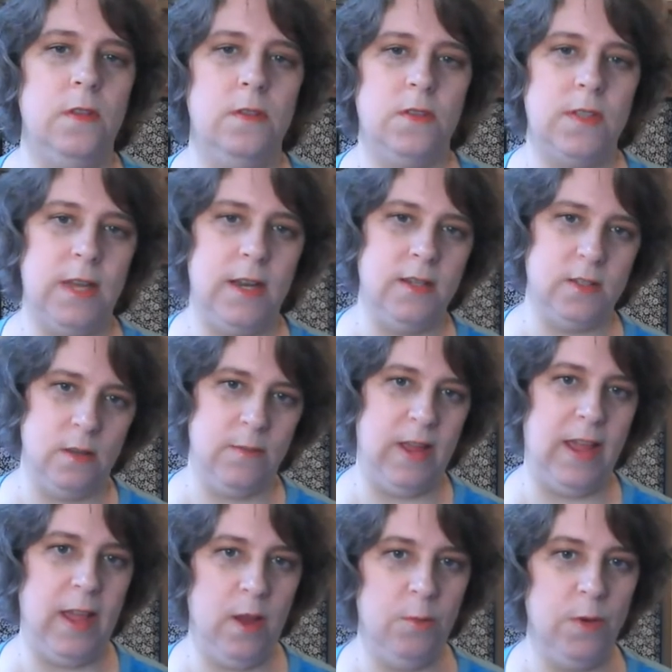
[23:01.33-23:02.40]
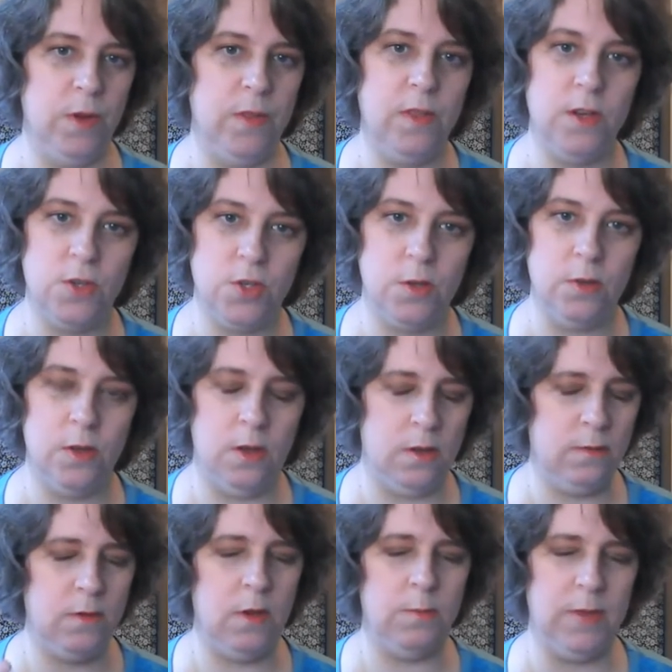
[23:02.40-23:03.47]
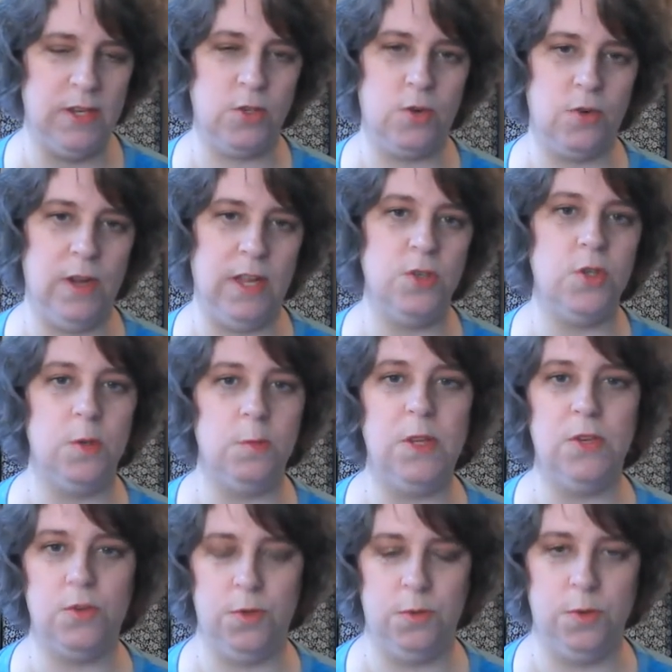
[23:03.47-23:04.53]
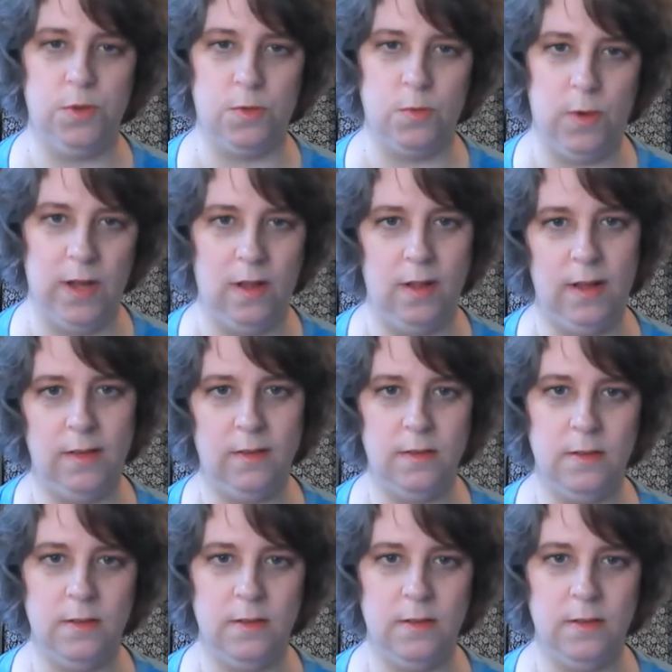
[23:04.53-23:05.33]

settings on my camera, that it should on my screen should be true as well.